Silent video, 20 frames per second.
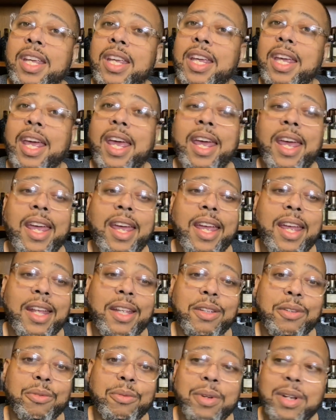
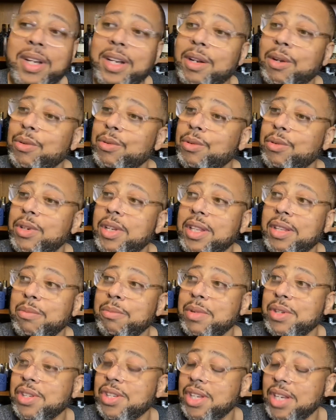and you really don't do nothing
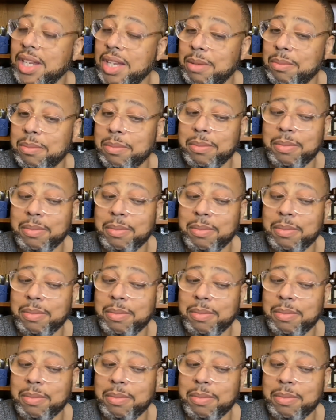but sleep